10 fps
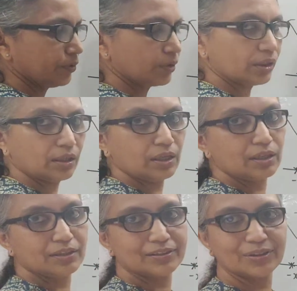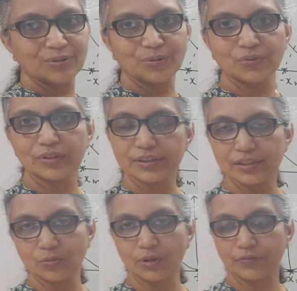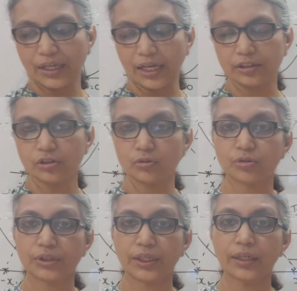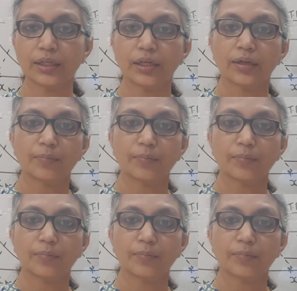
Okay. So this is what we had to do today.